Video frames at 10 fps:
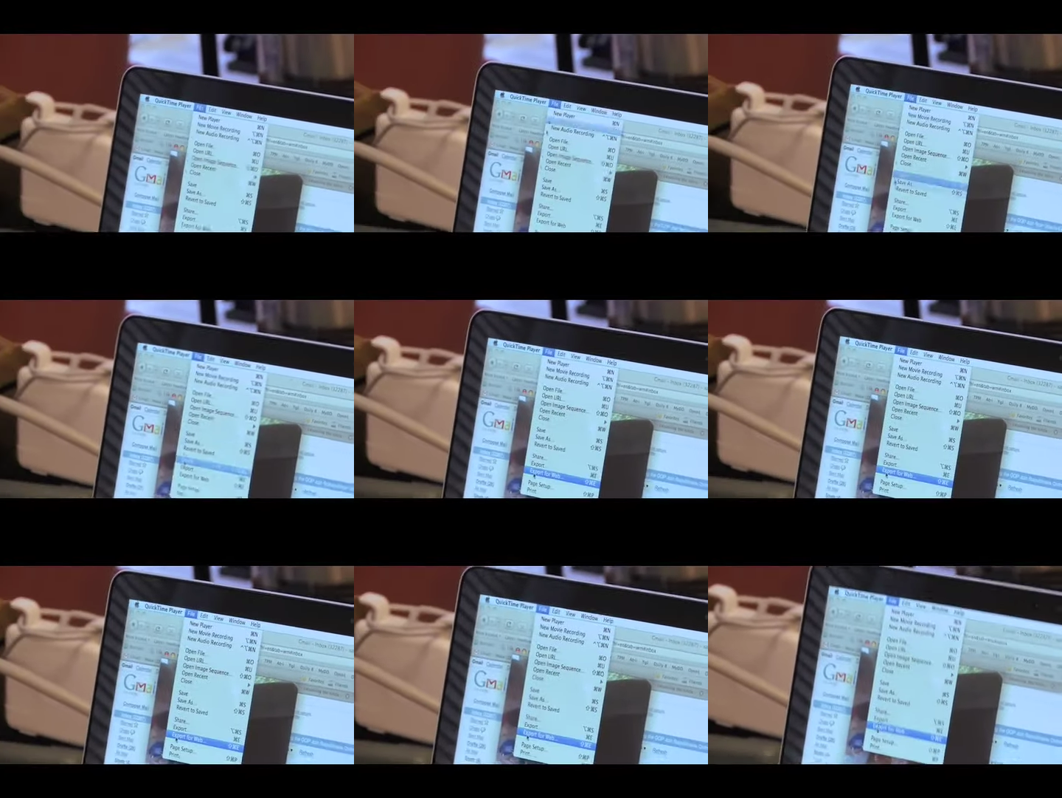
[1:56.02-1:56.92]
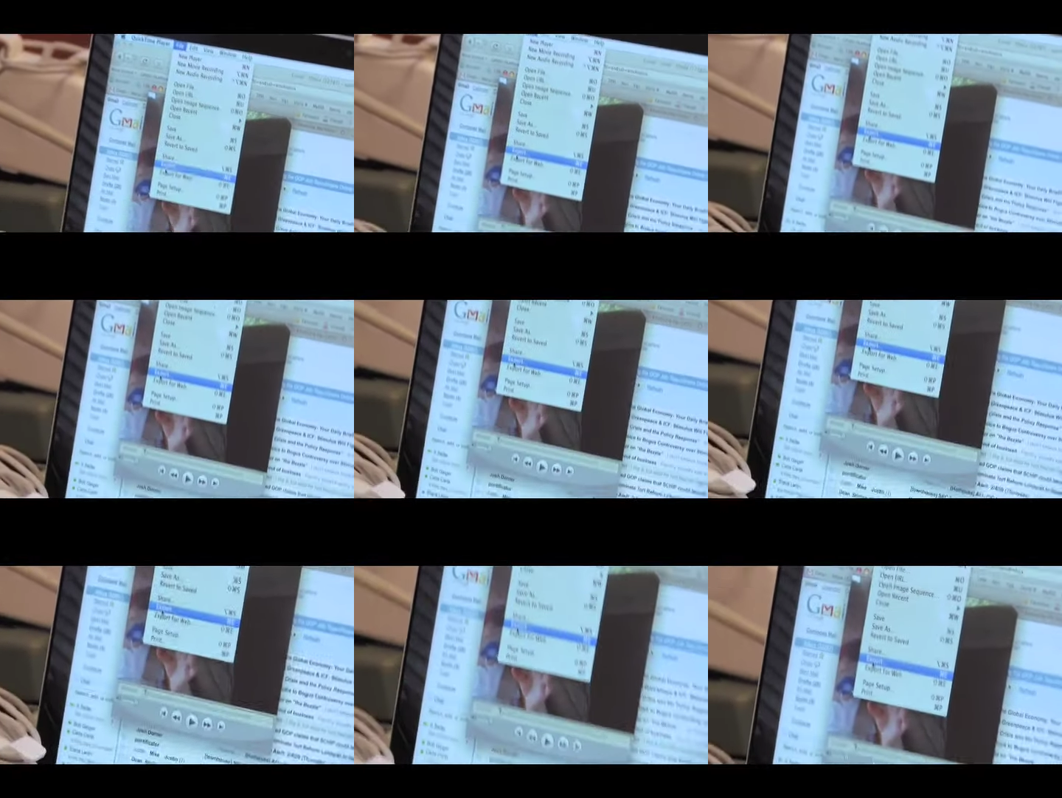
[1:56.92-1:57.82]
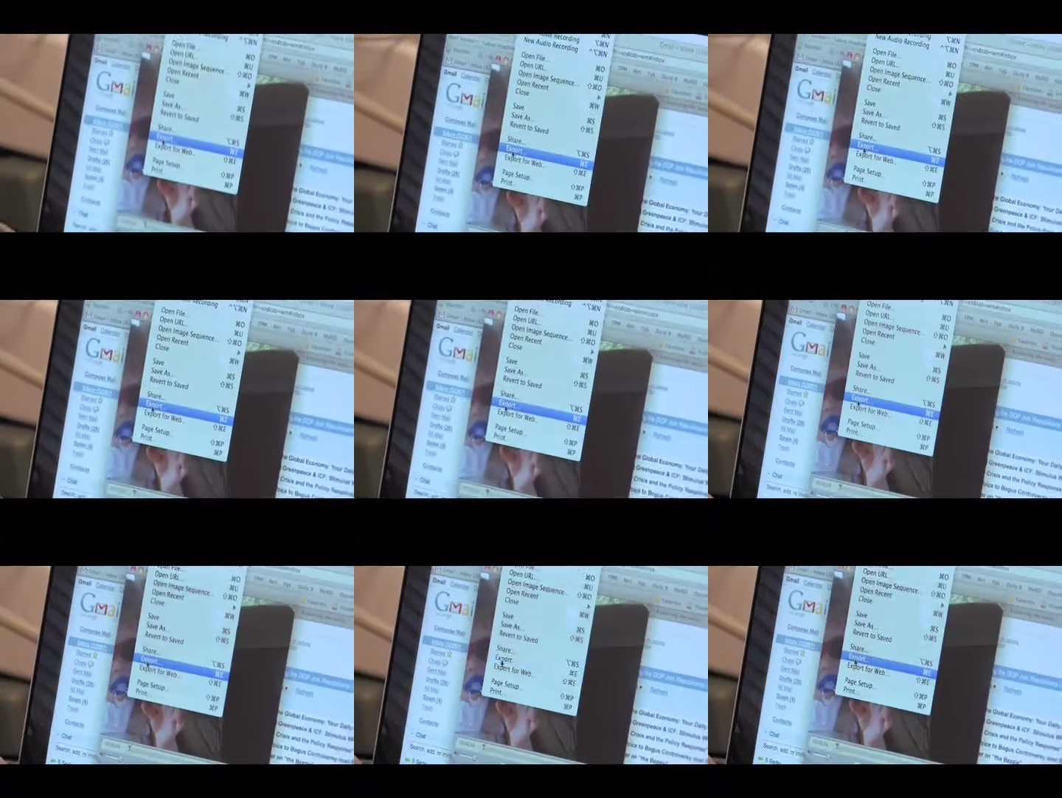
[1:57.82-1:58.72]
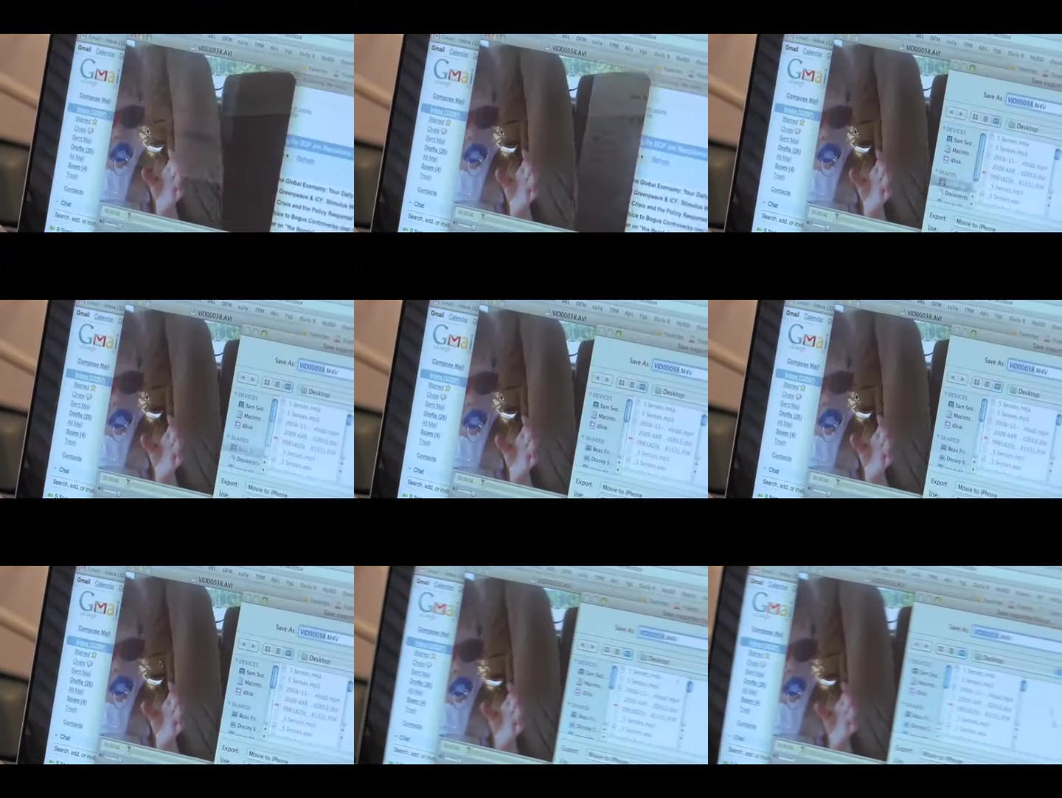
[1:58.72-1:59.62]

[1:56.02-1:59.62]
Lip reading: Nobody's mouth can be seen.